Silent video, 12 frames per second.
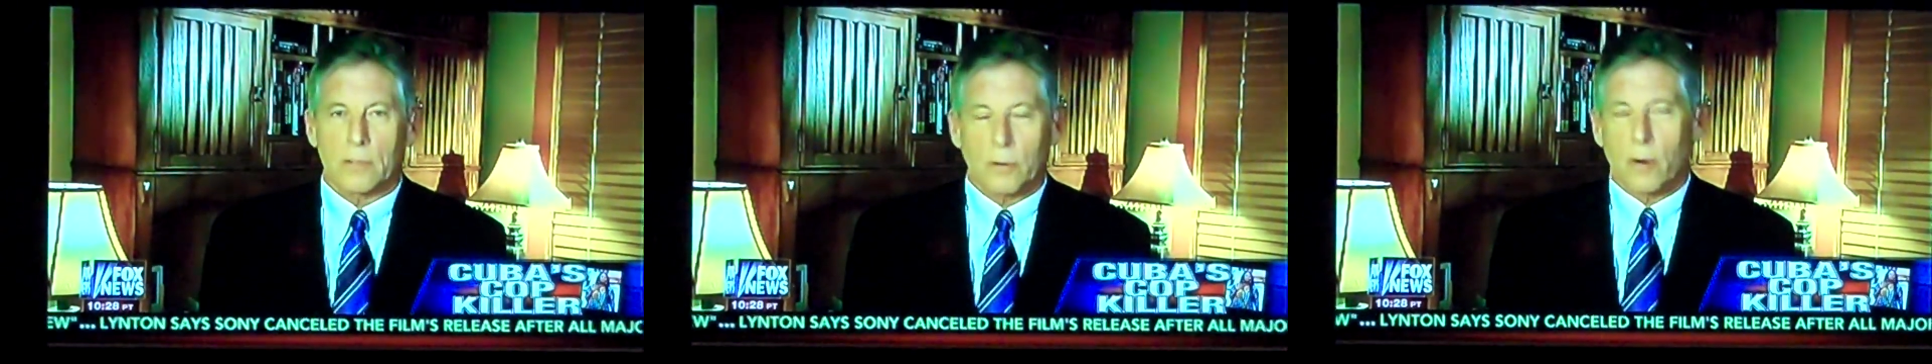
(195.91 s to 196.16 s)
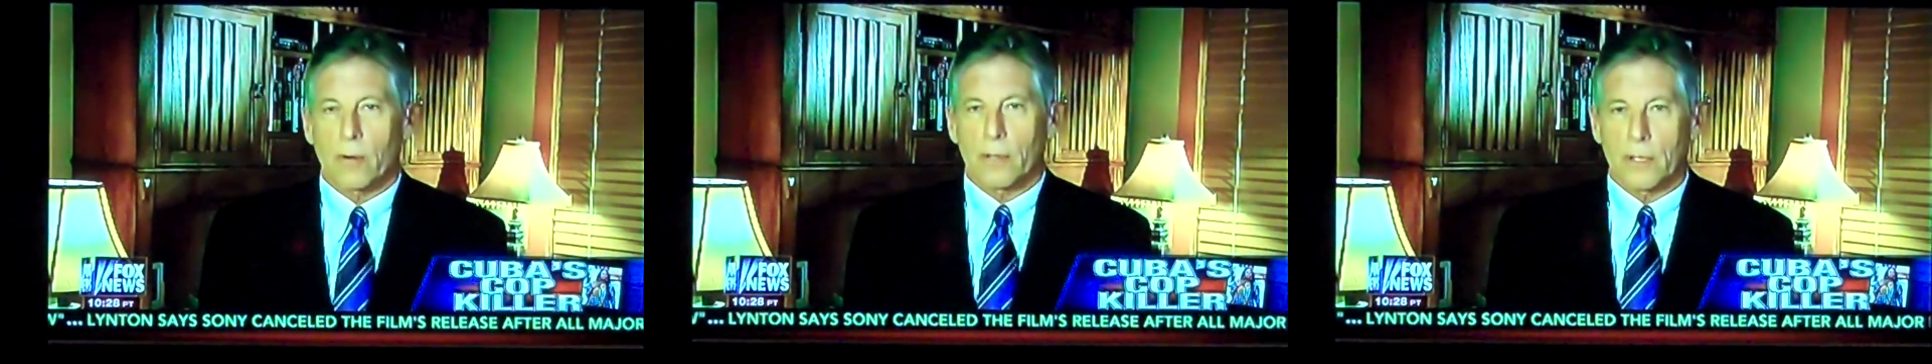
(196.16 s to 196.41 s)

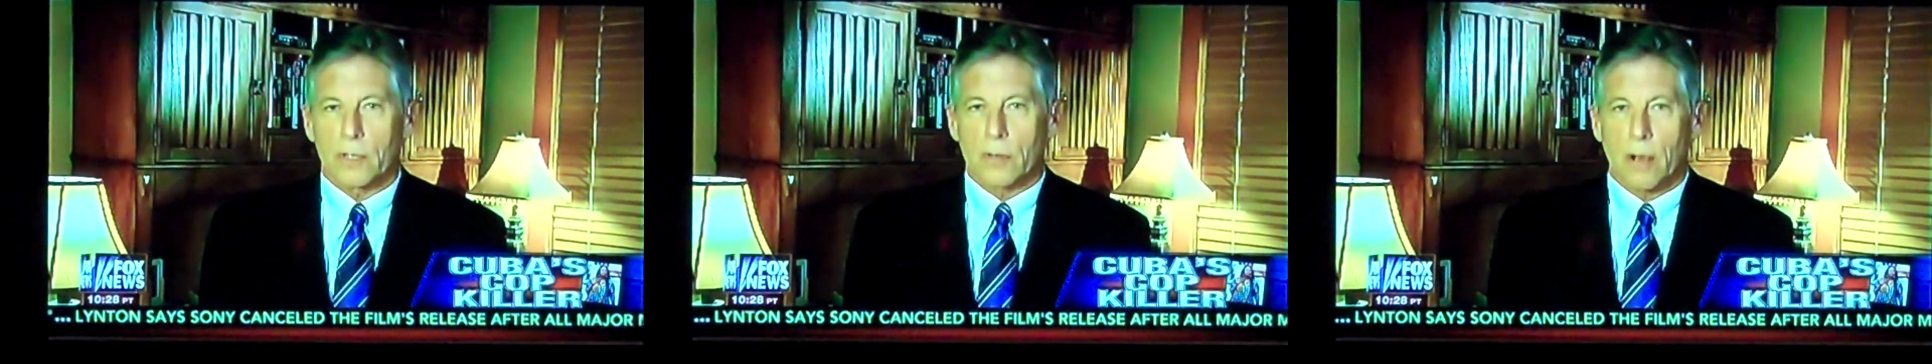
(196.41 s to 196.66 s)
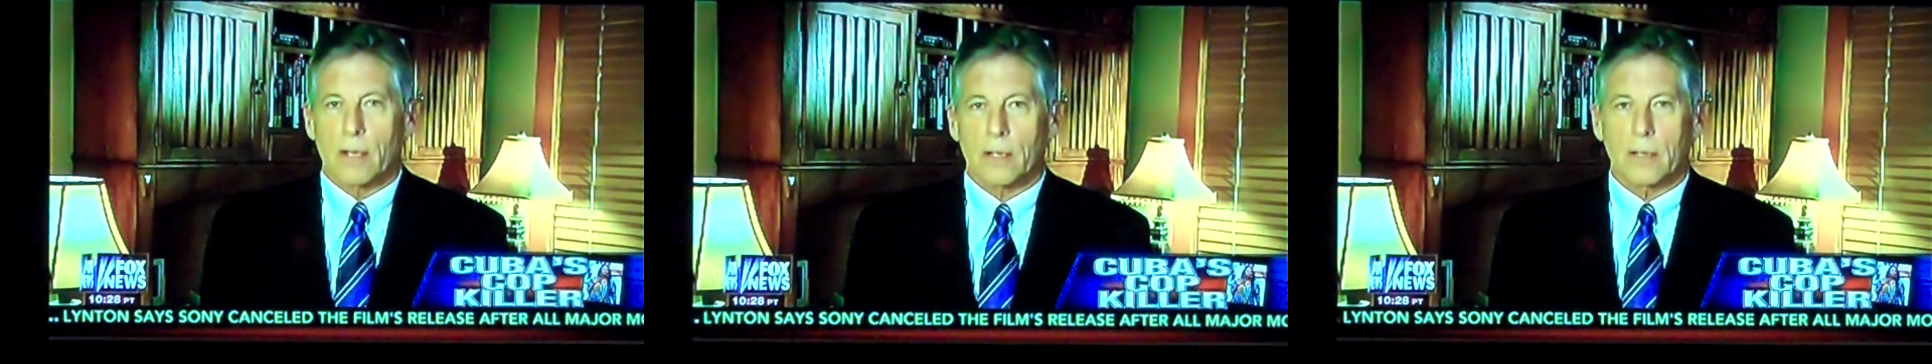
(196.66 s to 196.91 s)
throw her in the
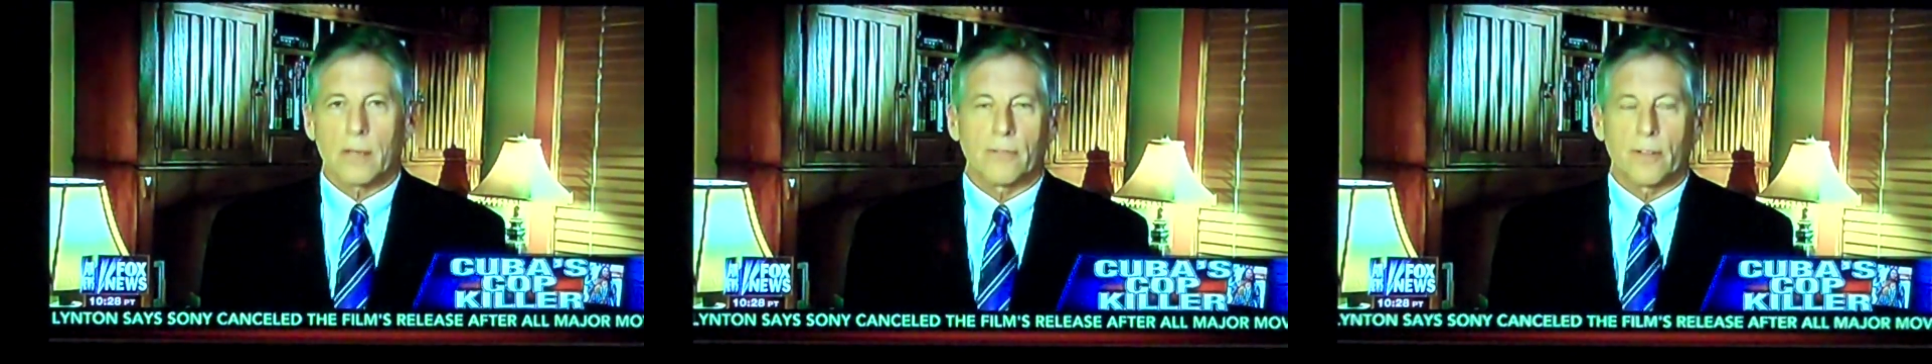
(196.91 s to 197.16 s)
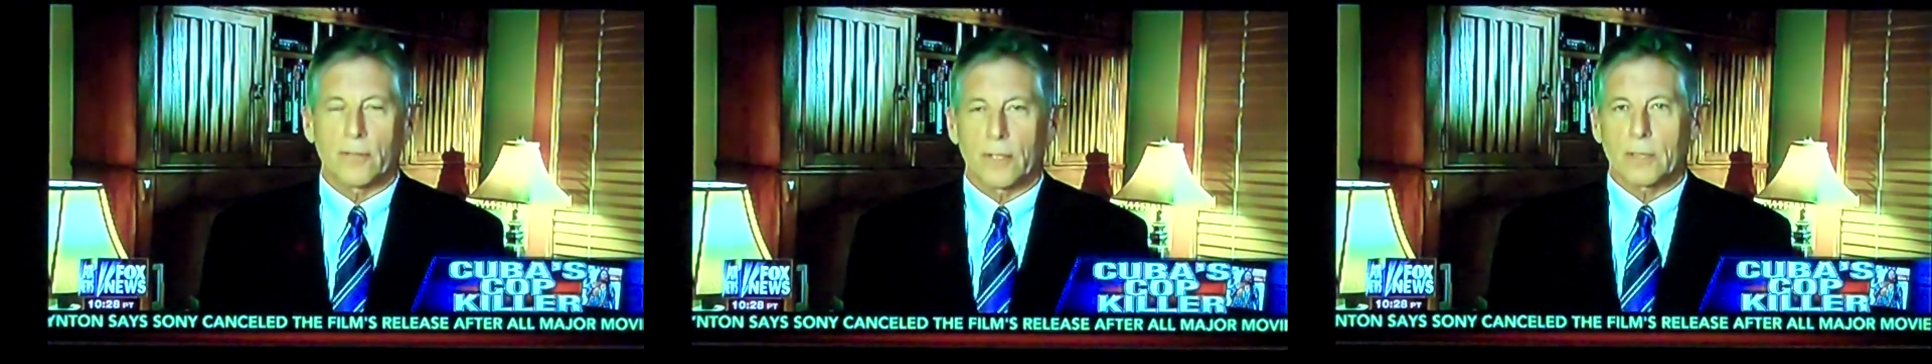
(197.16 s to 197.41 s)
trunk of their
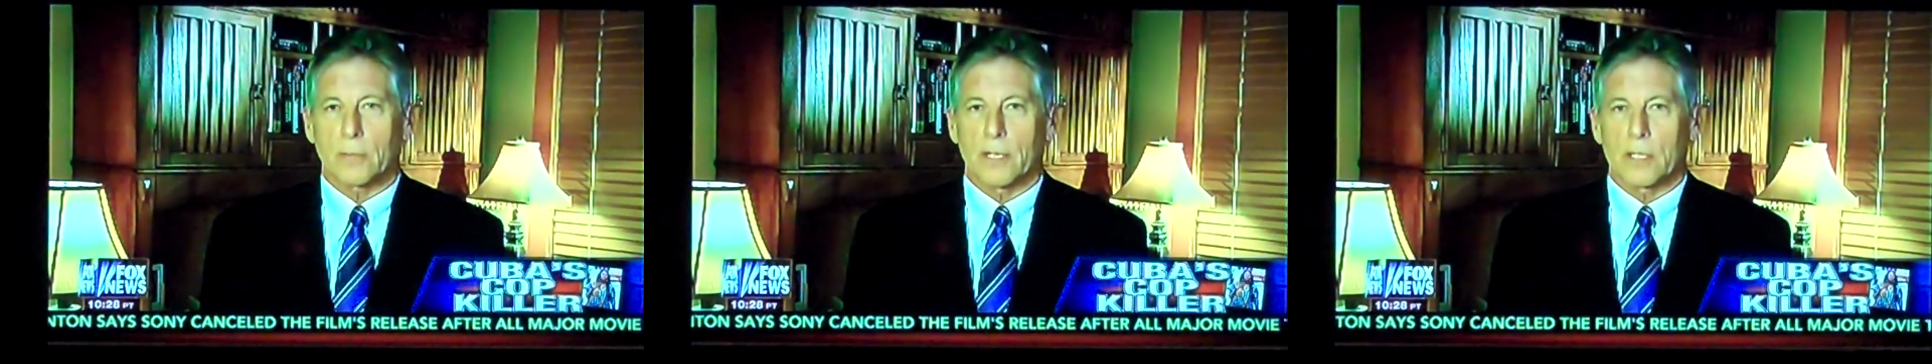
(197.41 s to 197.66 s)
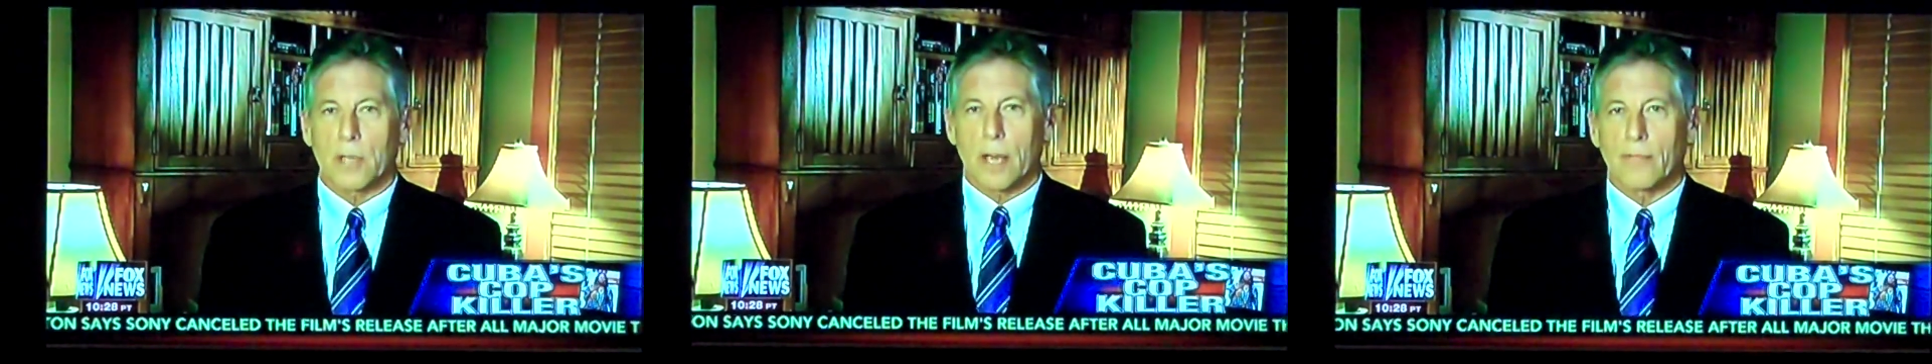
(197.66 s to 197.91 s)
'53
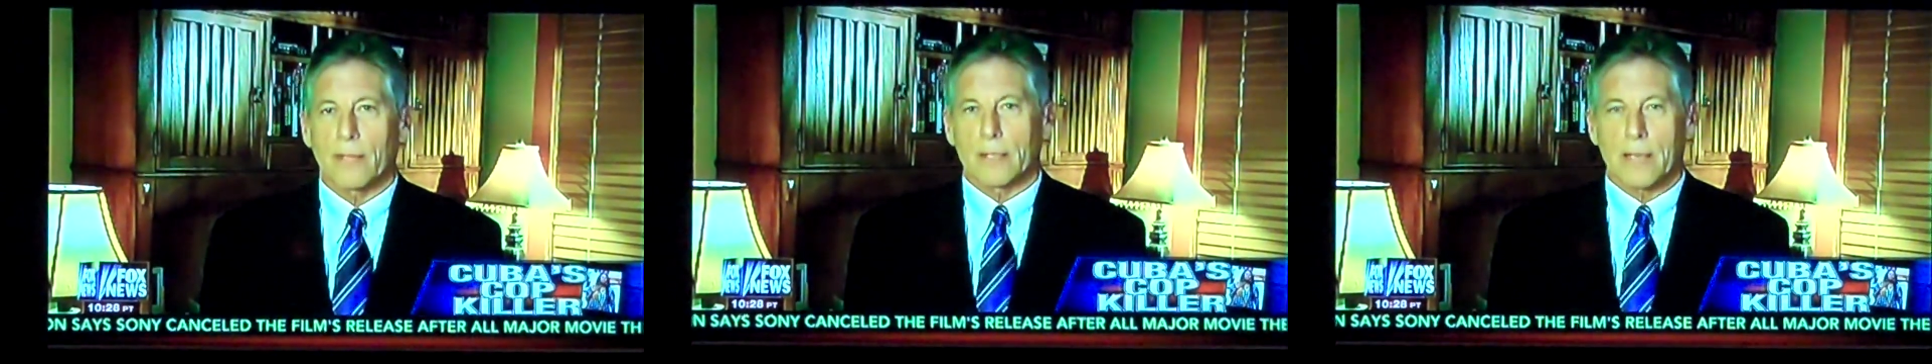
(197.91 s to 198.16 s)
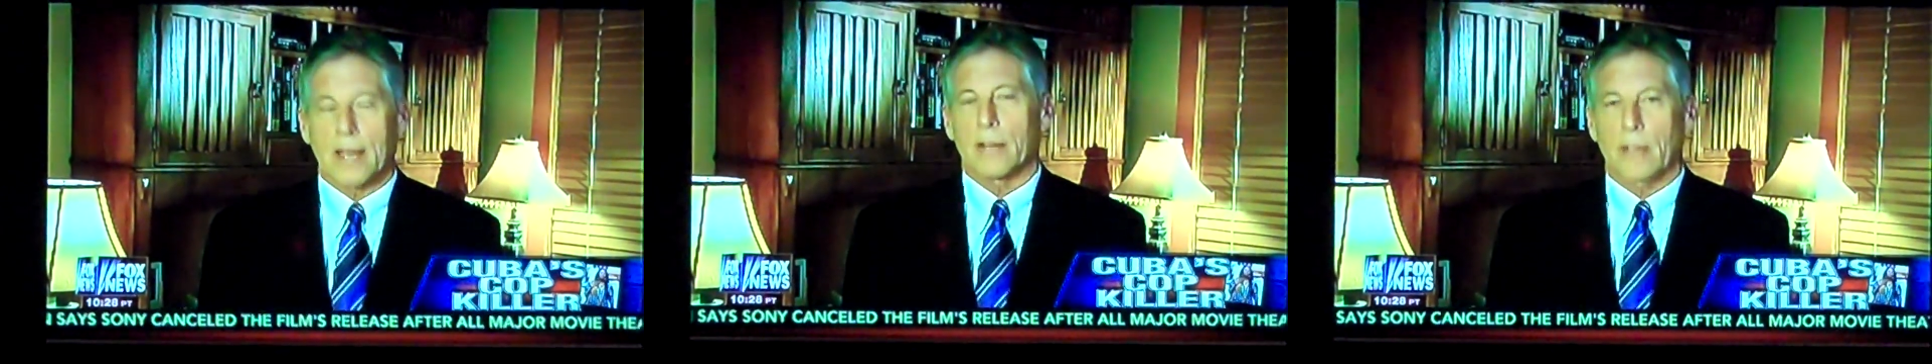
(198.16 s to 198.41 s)
Chevy,
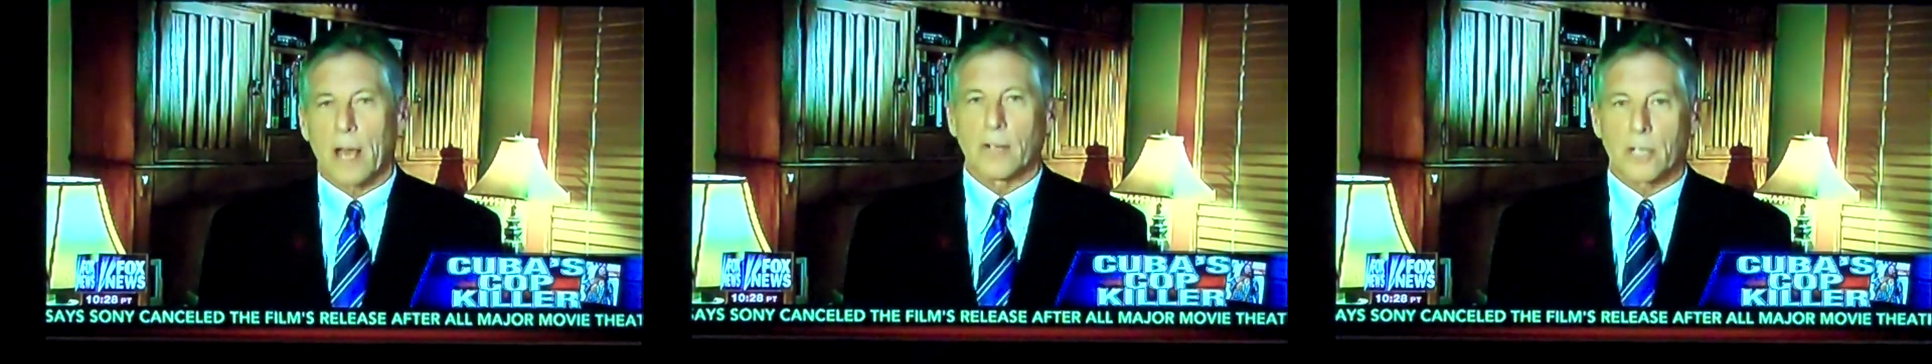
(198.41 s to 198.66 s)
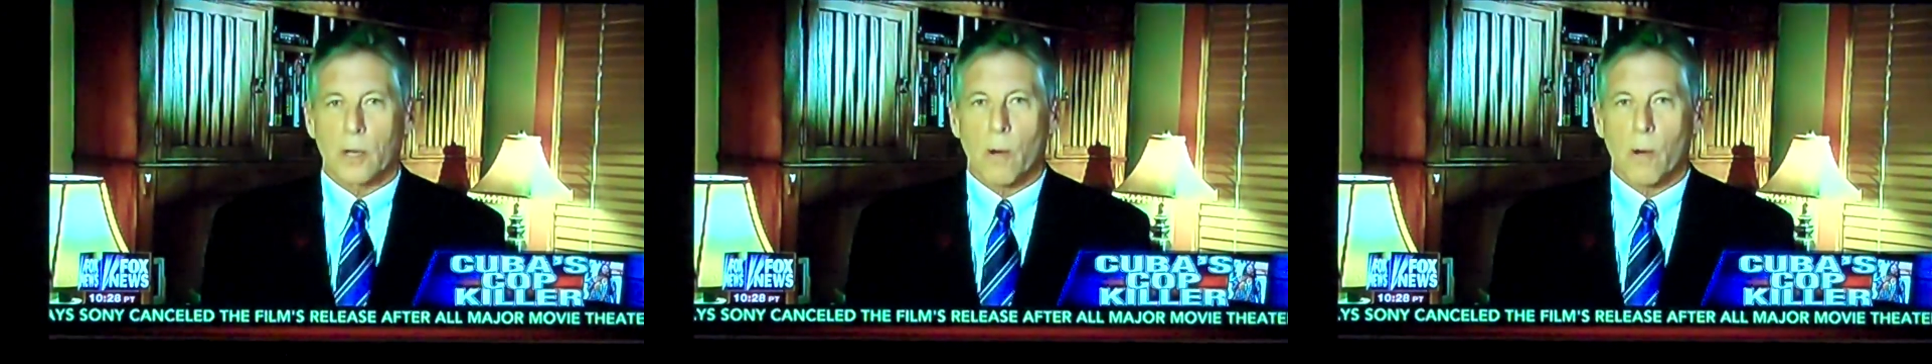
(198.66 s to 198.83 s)
and take her down to